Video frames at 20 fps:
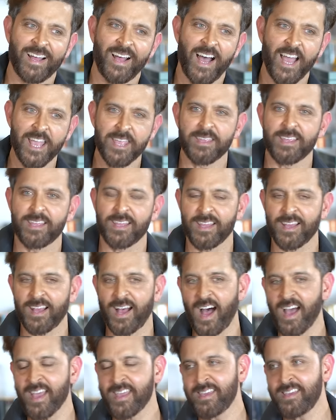
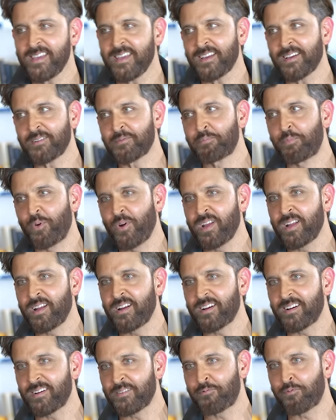I
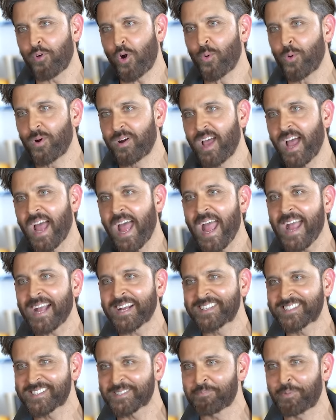bring forward
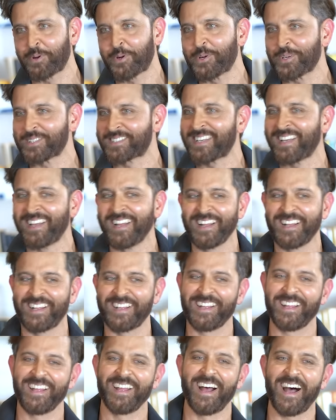hacks because
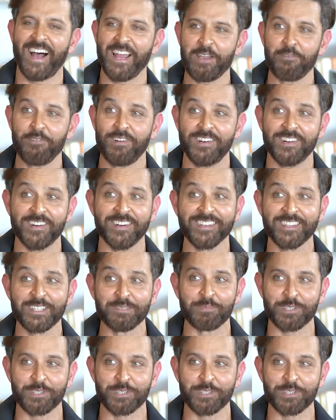I have learned the